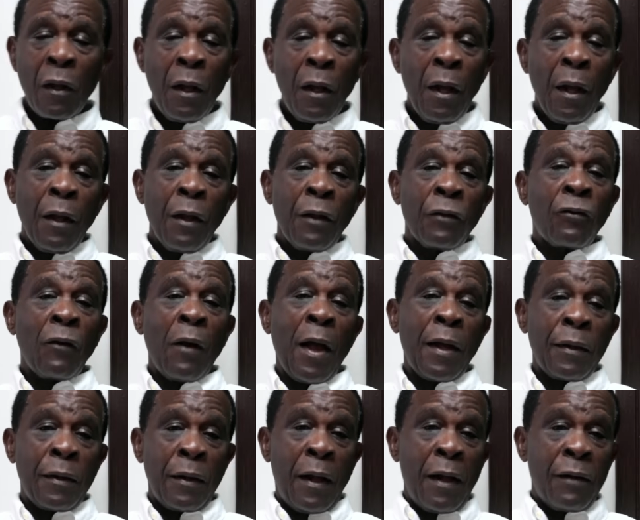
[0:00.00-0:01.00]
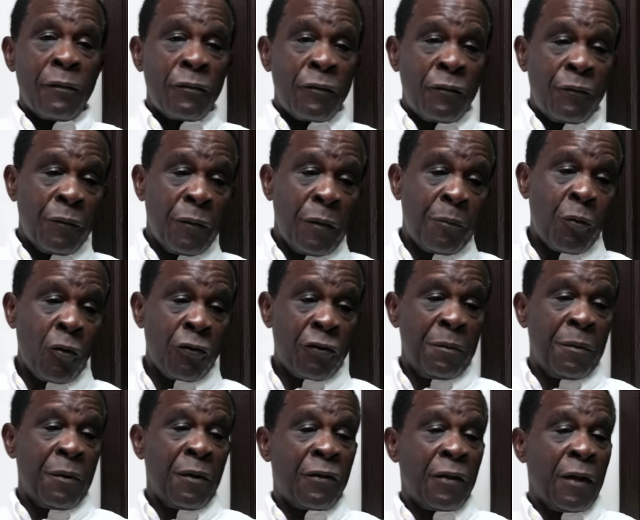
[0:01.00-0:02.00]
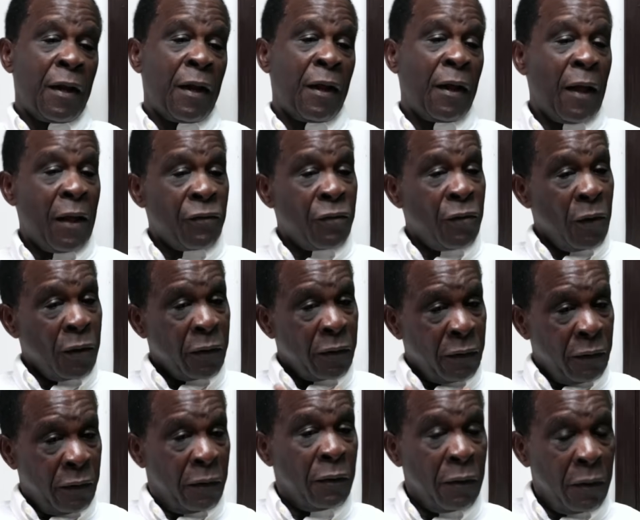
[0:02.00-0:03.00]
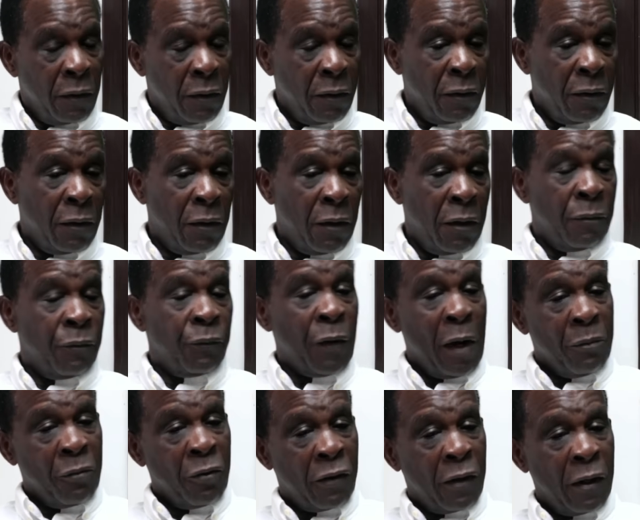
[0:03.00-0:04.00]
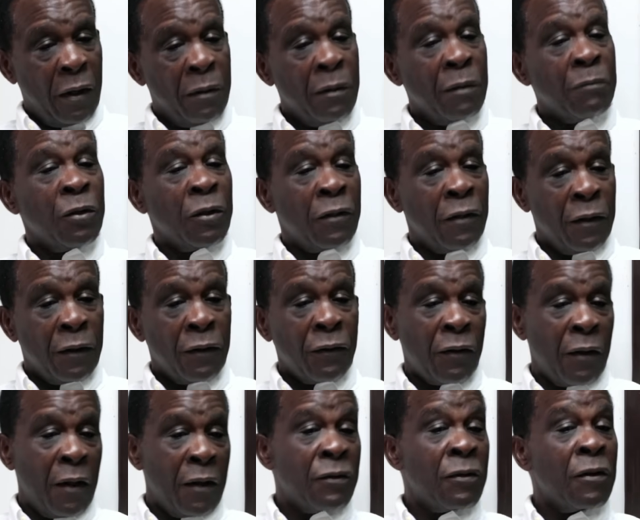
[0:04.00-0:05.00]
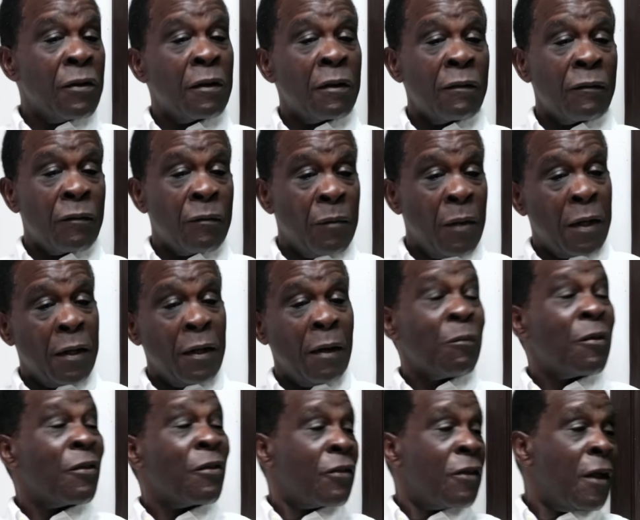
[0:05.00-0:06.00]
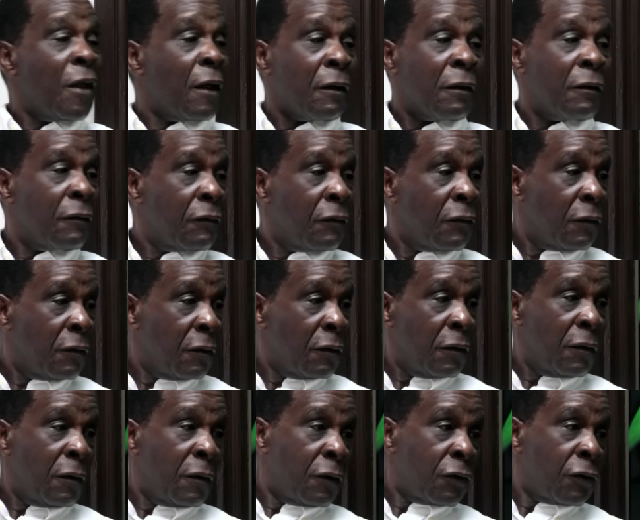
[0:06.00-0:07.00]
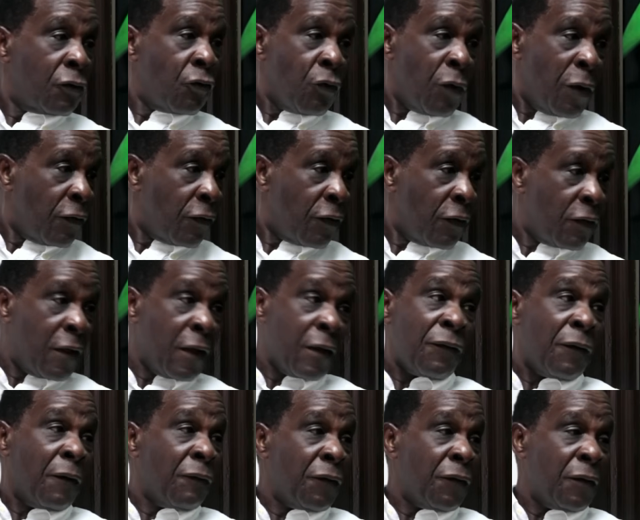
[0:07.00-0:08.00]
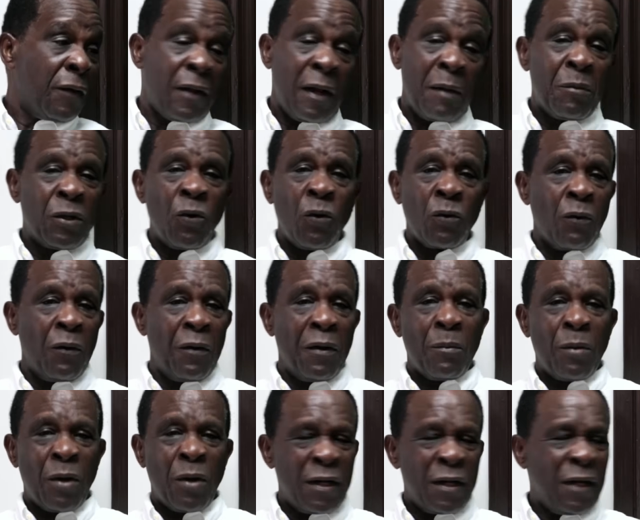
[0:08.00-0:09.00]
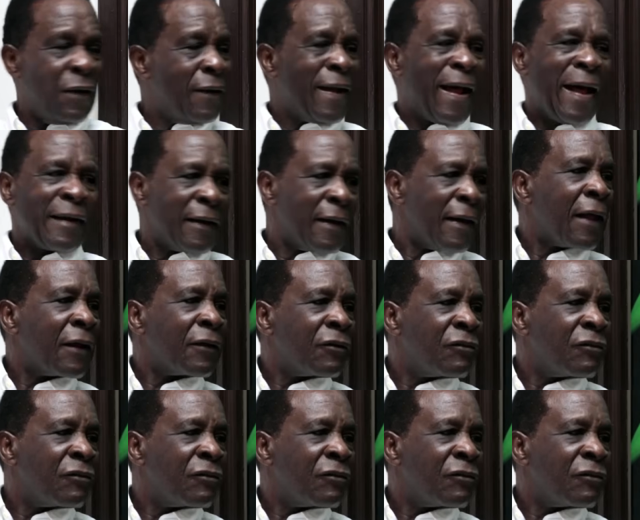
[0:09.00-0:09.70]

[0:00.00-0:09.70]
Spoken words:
So I approached him and said, I thought, Prime Minister, let me say this, I think he's making a mistake to raise this thing from. Tell me, don't worry about it, he'll handle that.